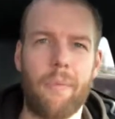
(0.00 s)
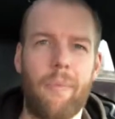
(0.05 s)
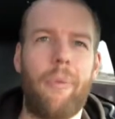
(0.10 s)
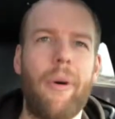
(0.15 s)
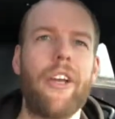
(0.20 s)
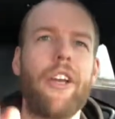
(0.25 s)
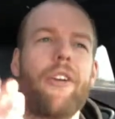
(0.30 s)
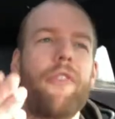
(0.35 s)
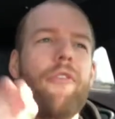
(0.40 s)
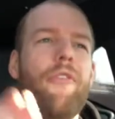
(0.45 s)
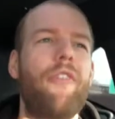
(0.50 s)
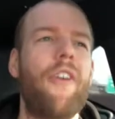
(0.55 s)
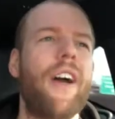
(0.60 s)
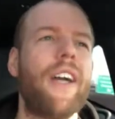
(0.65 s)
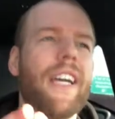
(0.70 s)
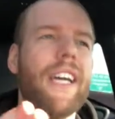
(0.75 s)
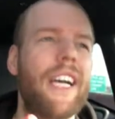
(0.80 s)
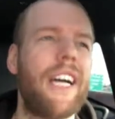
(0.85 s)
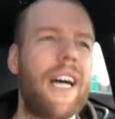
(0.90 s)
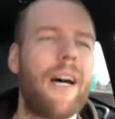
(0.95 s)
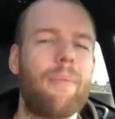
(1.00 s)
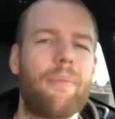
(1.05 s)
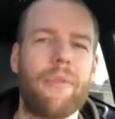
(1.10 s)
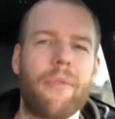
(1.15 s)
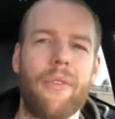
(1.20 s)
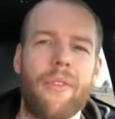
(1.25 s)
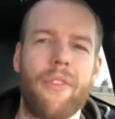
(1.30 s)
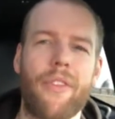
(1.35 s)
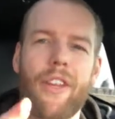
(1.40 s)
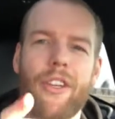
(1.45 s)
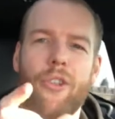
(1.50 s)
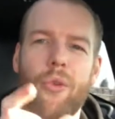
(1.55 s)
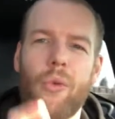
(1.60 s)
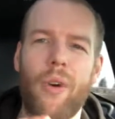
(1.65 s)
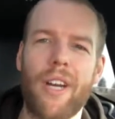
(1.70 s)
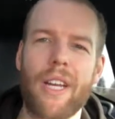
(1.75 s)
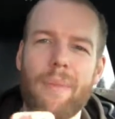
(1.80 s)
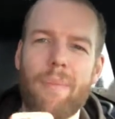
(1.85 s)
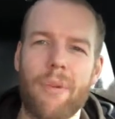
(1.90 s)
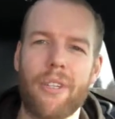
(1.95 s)
but you're fucking up the
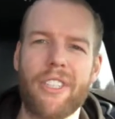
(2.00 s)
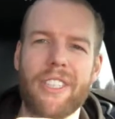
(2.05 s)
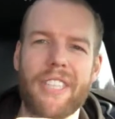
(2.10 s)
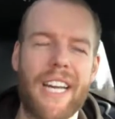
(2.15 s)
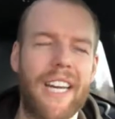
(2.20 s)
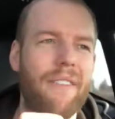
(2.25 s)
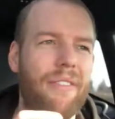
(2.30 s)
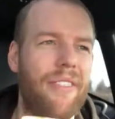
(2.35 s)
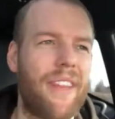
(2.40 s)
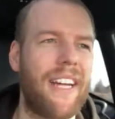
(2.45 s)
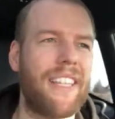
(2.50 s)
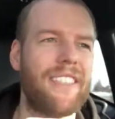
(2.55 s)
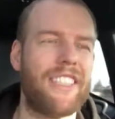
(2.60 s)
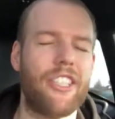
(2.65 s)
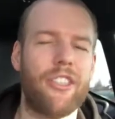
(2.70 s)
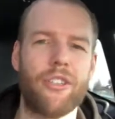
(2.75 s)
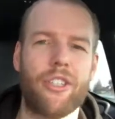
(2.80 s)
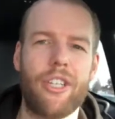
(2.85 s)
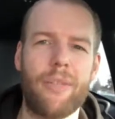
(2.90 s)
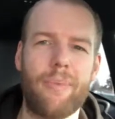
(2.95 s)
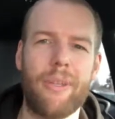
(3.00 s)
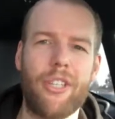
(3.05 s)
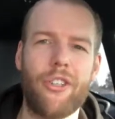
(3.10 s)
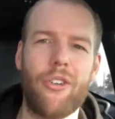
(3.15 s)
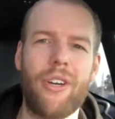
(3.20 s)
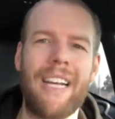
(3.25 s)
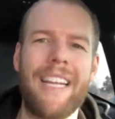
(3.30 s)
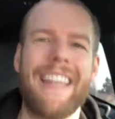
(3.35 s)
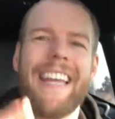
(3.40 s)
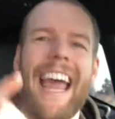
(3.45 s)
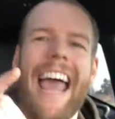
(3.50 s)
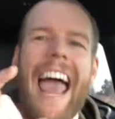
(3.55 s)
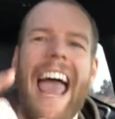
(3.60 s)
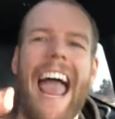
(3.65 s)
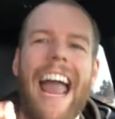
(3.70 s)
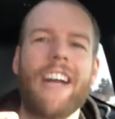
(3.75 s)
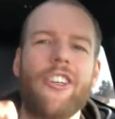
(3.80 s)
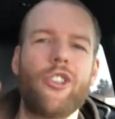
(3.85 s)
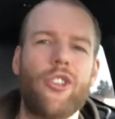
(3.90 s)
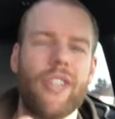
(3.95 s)
twenty percent of things that you could be doing that
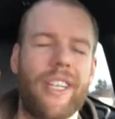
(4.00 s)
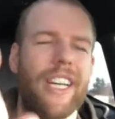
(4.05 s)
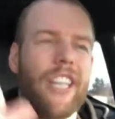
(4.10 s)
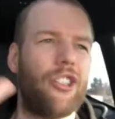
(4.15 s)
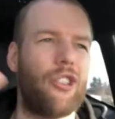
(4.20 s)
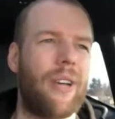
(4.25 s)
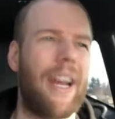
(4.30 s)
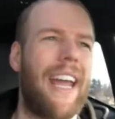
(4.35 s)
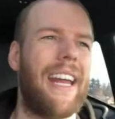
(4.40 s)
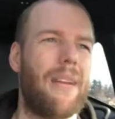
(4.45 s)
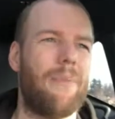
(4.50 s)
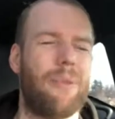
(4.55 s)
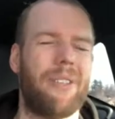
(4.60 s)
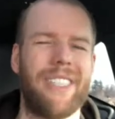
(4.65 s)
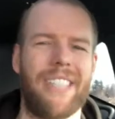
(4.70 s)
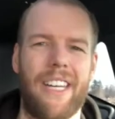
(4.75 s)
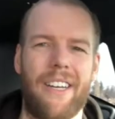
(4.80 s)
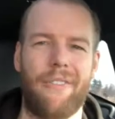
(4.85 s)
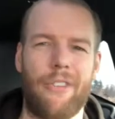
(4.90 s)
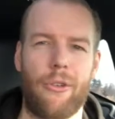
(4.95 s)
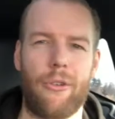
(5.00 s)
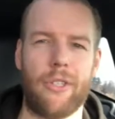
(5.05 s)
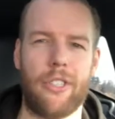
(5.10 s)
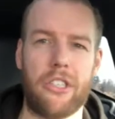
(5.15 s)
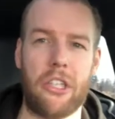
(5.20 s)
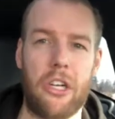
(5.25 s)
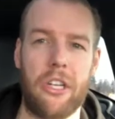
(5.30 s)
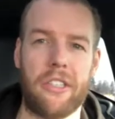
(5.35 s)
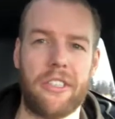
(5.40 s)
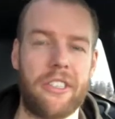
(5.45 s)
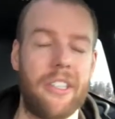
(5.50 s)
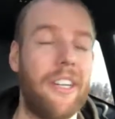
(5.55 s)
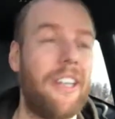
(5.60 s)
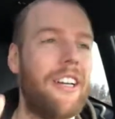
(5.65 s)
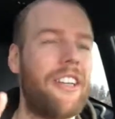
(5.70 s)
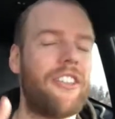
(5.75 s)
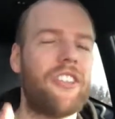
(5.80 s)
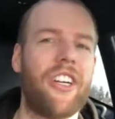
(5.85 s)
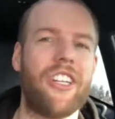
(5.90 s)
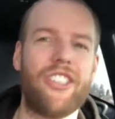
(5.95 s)
actually get you eighty percent of your results,
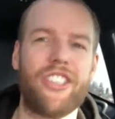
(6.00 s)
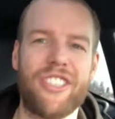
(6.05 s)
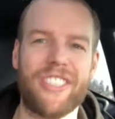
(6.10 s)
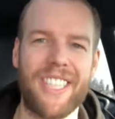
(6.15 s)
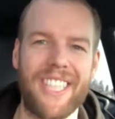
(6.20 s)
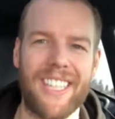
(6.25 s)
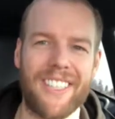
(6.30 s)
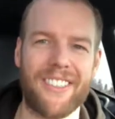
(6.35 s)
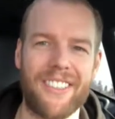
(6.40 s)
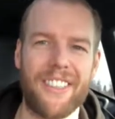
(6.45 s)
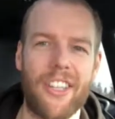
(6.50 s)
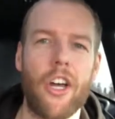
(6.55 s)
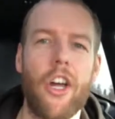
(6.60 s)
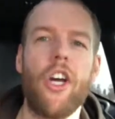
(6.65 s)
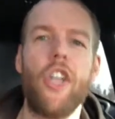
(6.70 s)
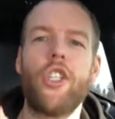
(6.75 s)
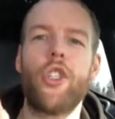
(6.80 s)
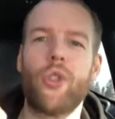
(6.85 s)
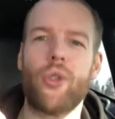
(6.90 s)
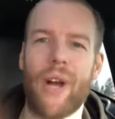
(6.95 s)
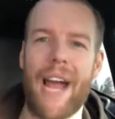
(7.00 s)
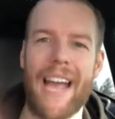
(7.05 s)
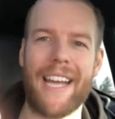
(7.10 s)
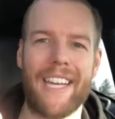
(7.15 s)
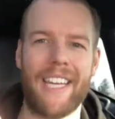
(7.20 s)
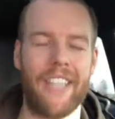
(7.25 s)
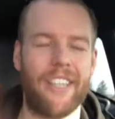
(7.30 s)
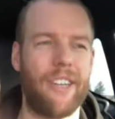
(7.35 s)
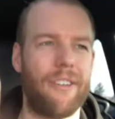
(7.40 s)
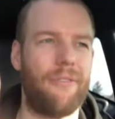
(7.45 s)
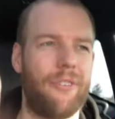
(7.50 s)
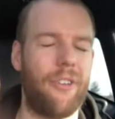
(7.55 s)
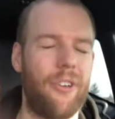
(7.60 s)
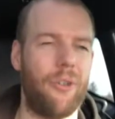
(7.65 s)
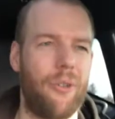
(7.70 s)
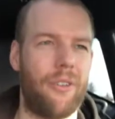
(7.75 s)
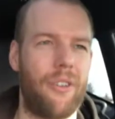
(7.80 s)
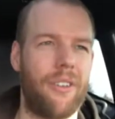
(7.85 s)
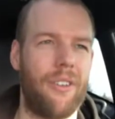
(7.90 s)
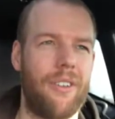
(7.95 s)
such as this, tracking your
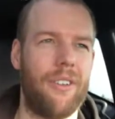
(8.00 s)
food.